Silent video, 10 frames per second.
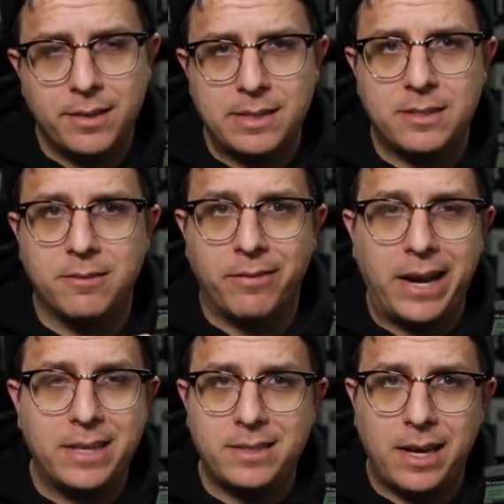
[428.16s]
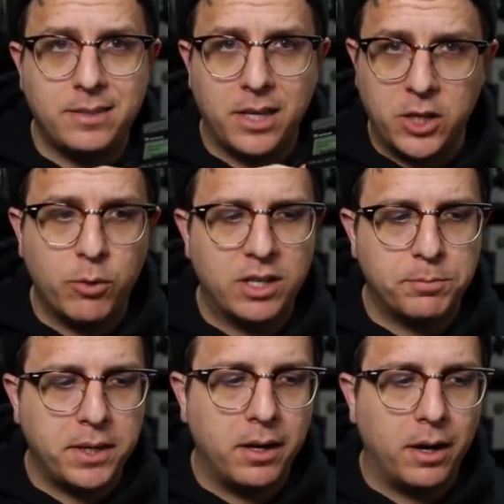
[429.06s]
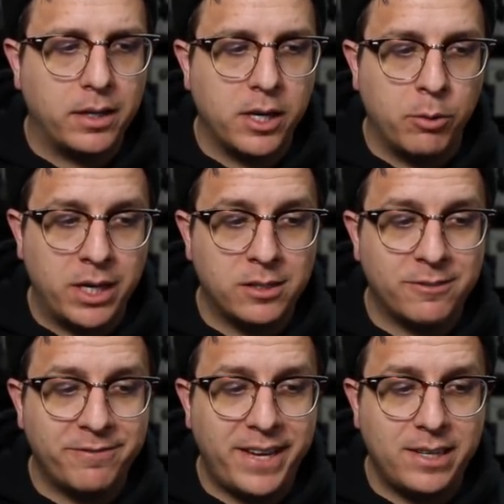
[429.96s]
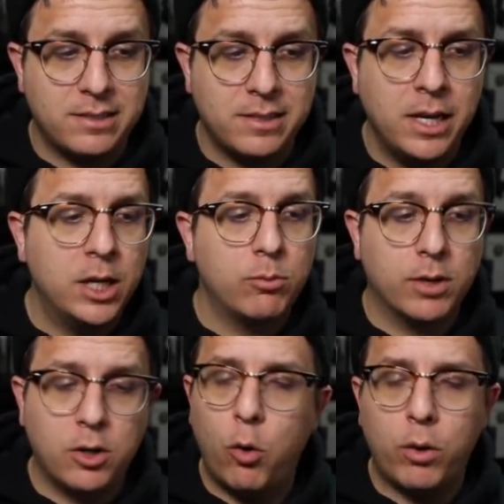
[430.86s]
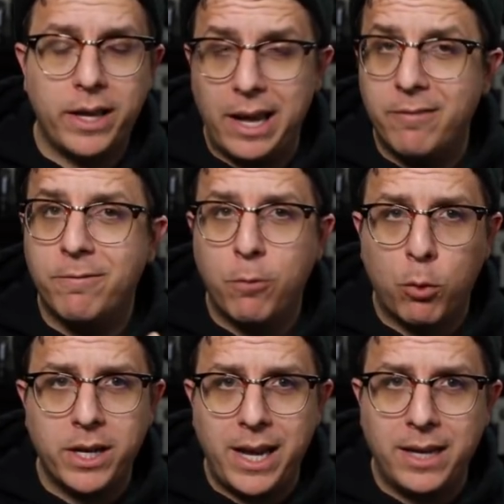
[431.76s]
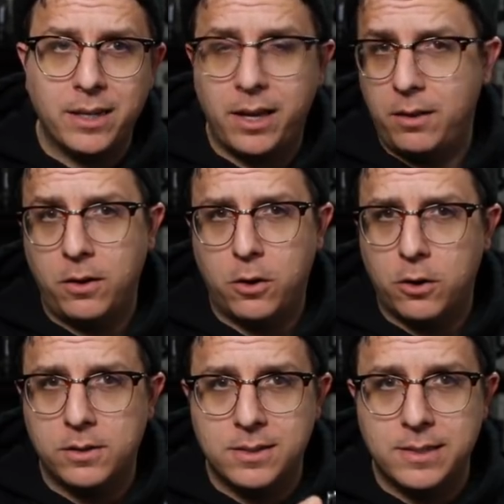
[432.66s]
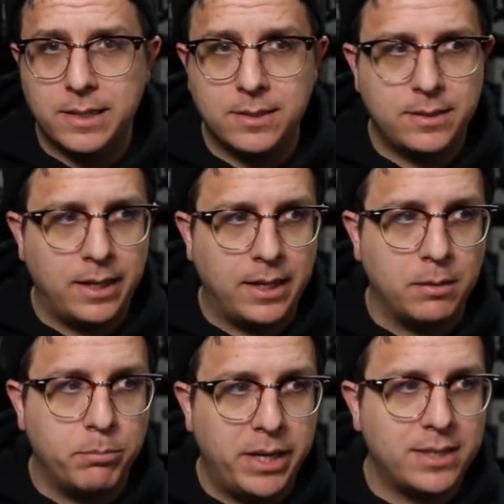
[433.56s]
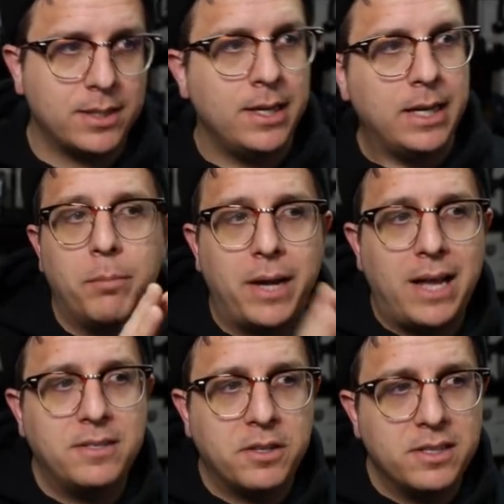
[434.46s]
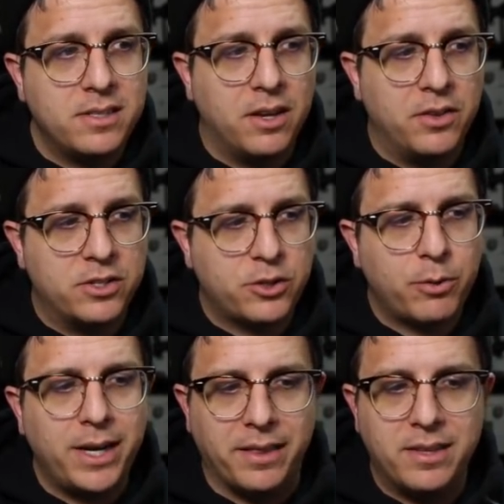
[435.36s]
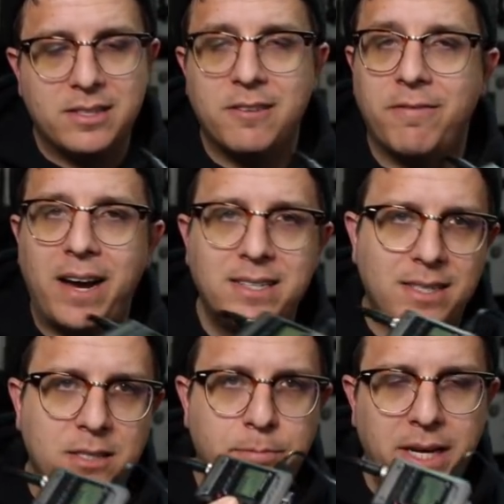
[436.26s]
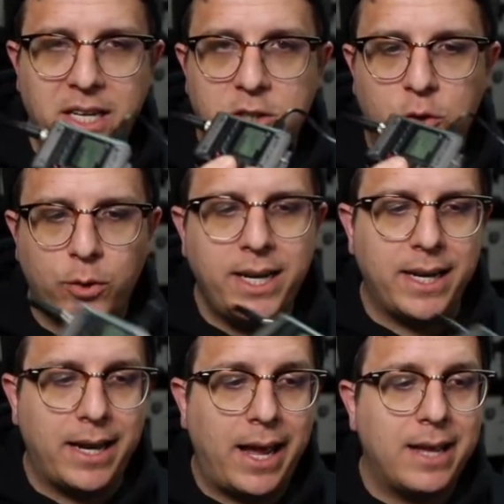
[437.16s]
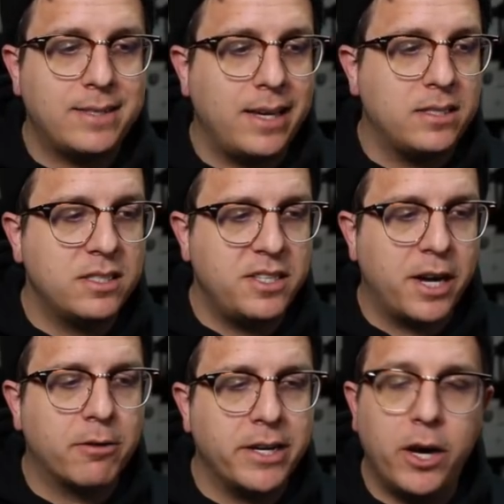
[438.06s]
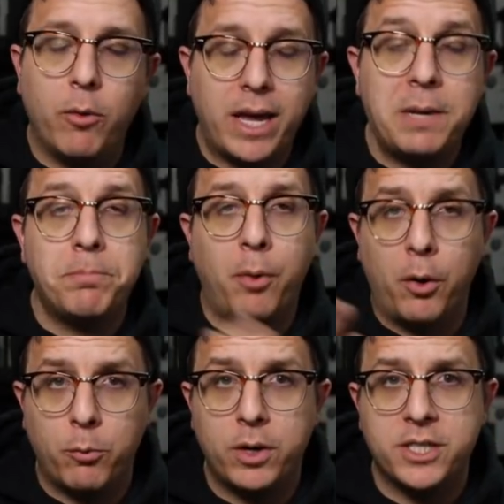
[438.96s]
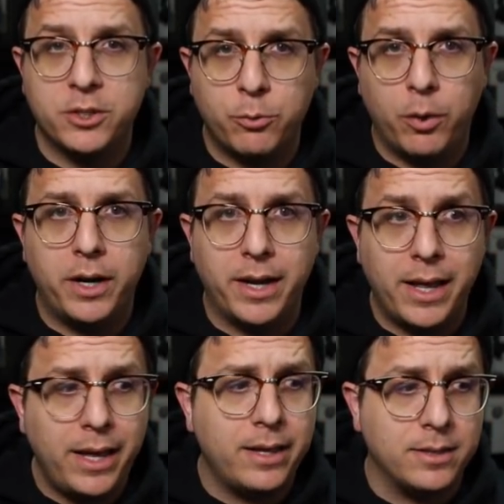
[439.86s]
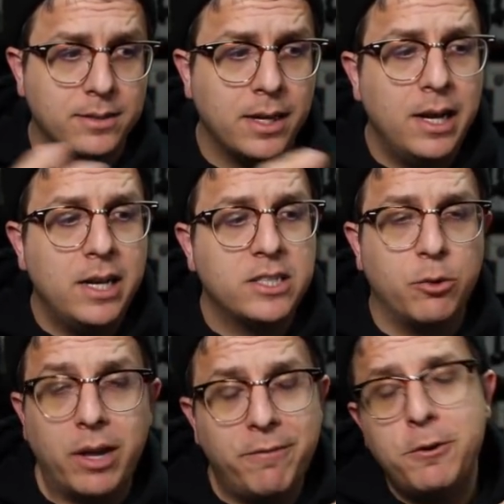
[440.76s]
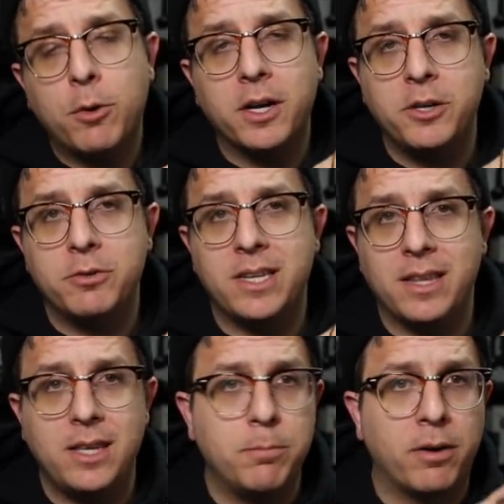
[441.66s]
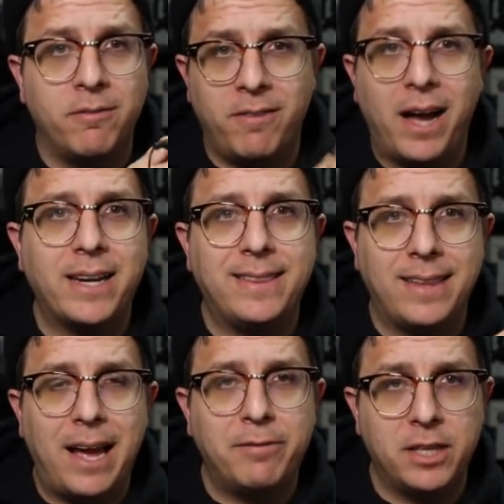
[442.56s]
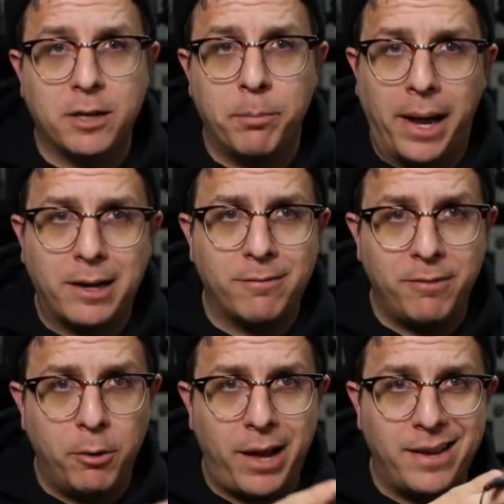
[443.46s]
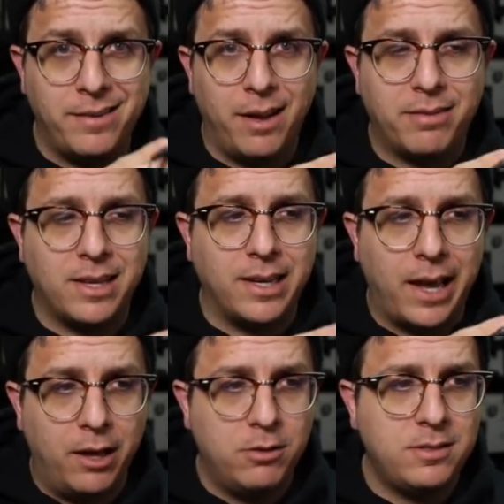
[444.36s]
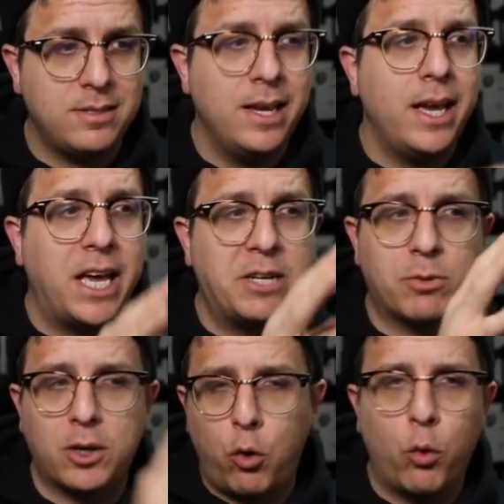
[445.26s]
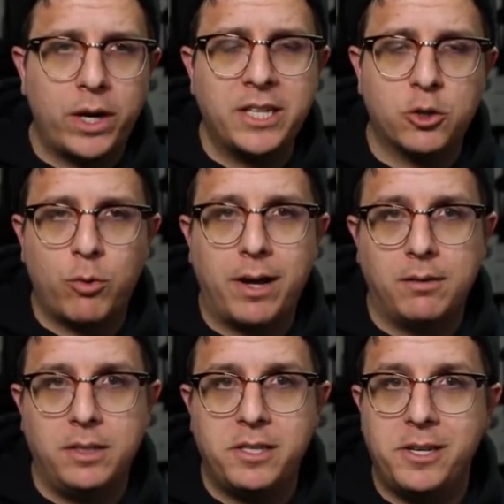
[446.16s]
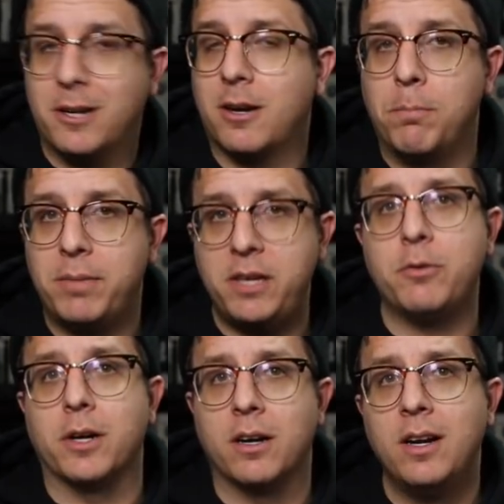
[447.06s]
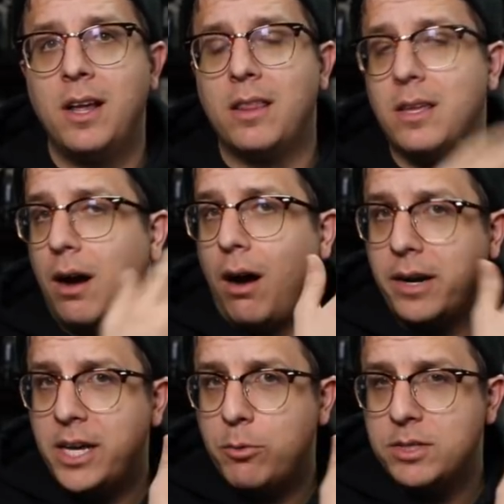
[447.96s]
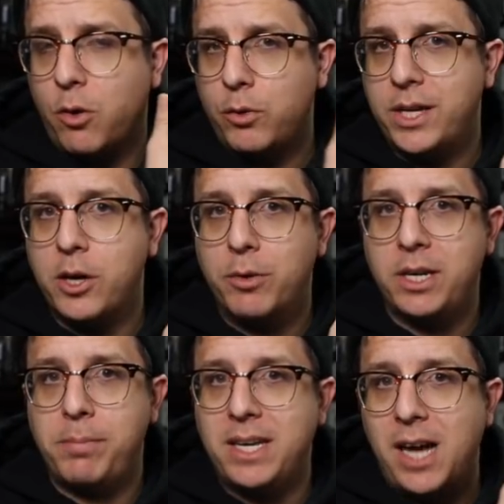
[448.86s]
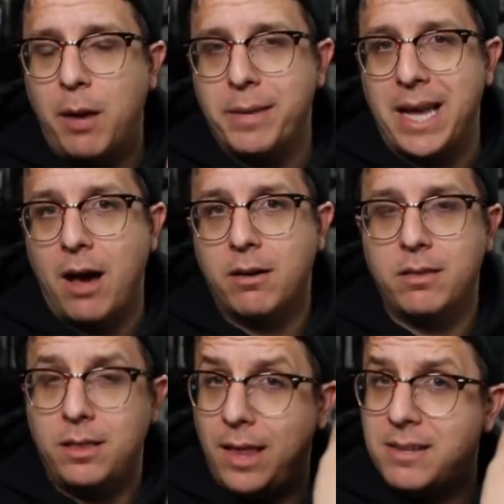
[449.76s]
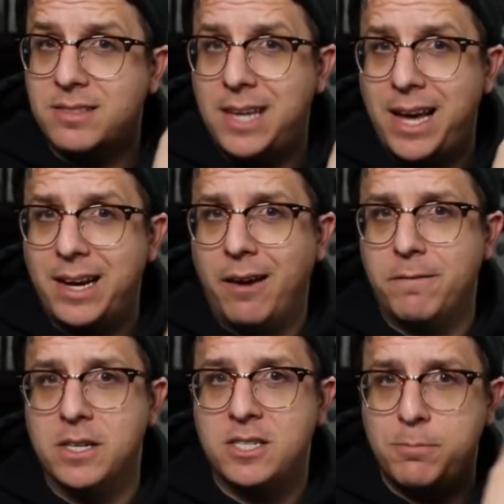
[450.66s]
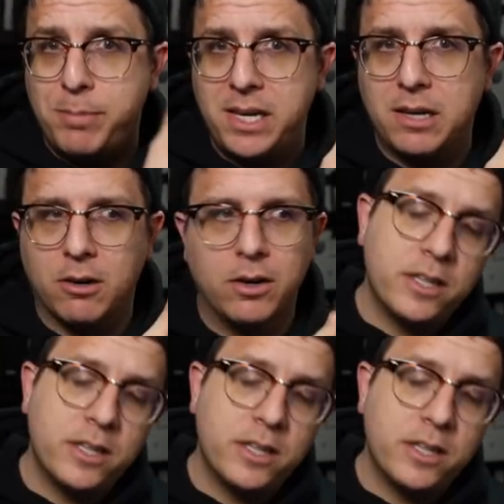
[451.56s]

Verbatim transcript: this device as a USB audio interface, recording at 48 kilohertz 16-bit. But as you can see on the screen, this device is being treated as a stereo input, which is what it is. So if you are using the provided lavalier microphone and nothing else and recording directly to your computer, the audio is only going to be coming out of the left side of the speaker.